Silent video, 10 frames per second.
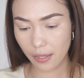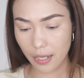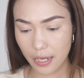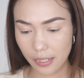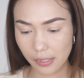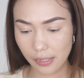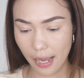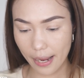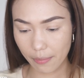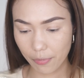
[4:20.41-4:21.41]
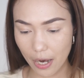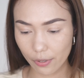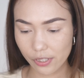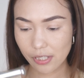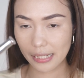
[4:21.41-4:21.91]
this
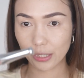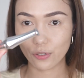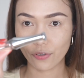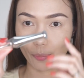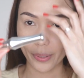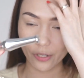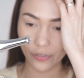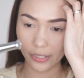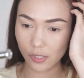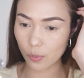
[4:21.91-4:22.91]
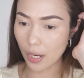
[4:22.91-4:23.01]
eyebrow setter from Benefit as